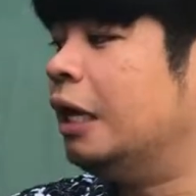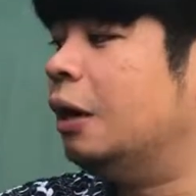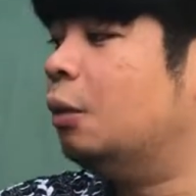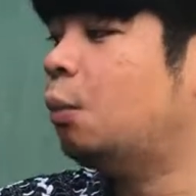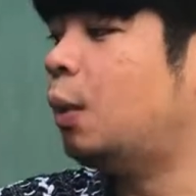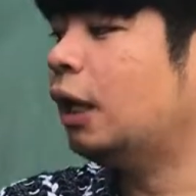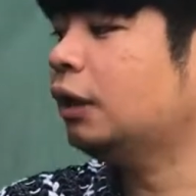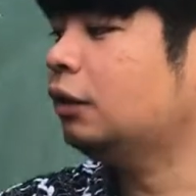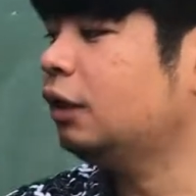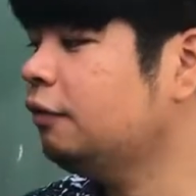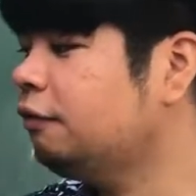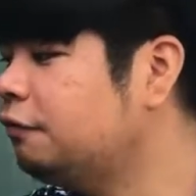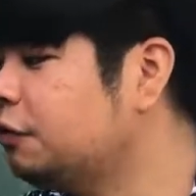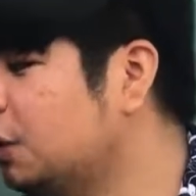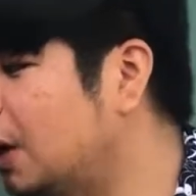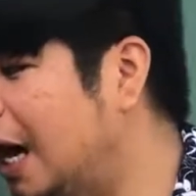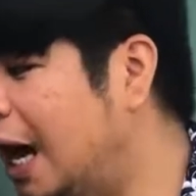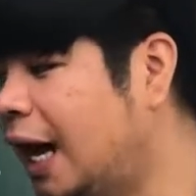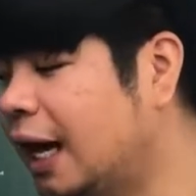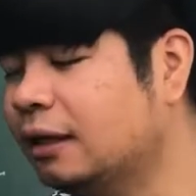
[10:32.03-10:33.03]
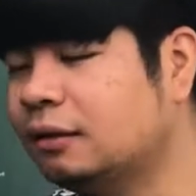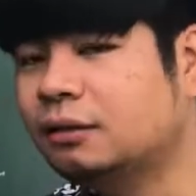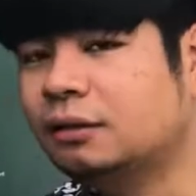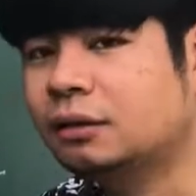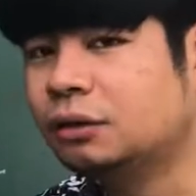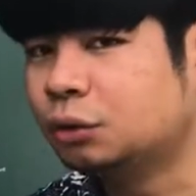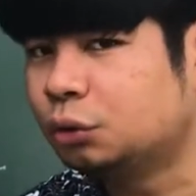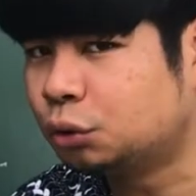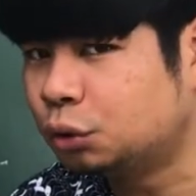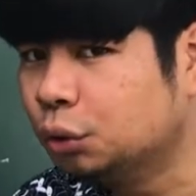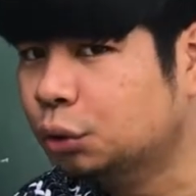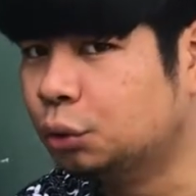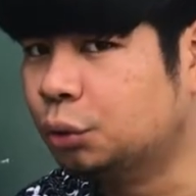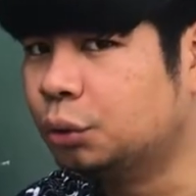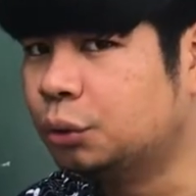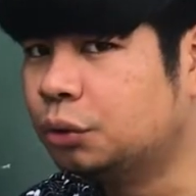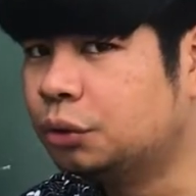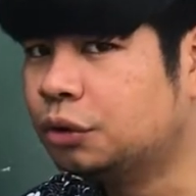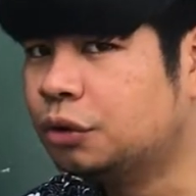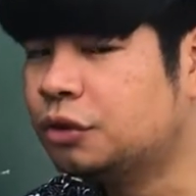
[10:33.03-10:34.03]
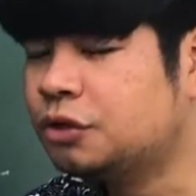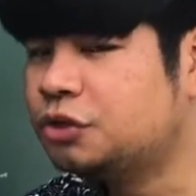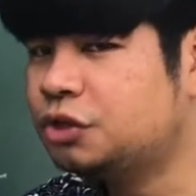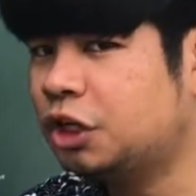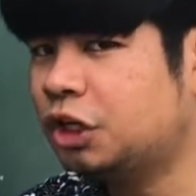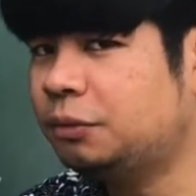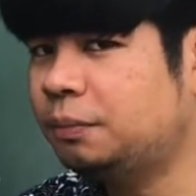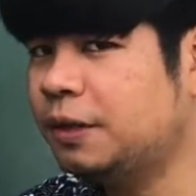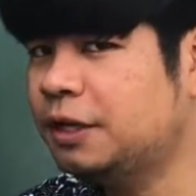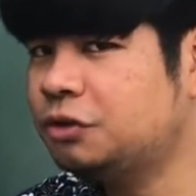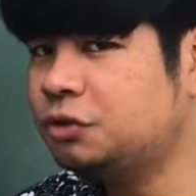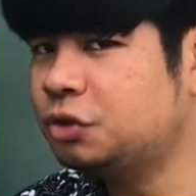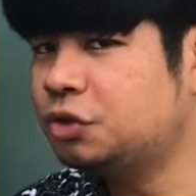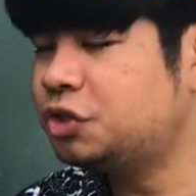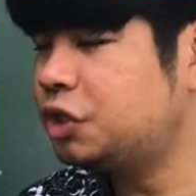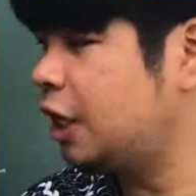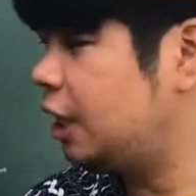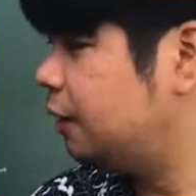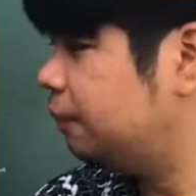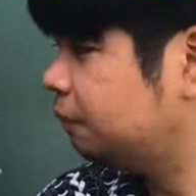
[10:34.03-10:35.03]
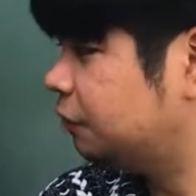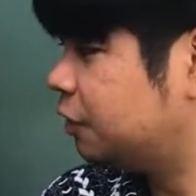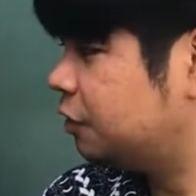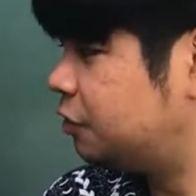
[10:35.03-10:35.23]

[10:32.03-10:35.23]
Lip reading: what if you add 2? So it means to say